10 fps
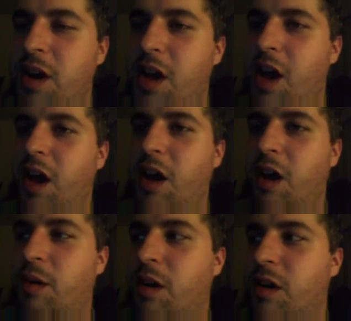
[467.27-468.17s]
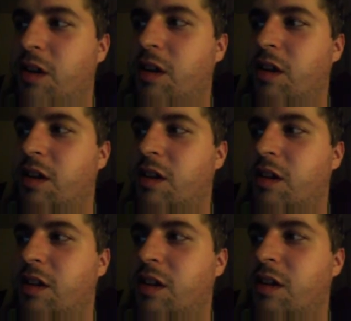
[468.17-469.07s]
you've already seen my comment,
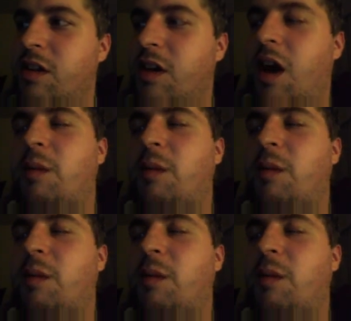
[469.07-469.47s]
how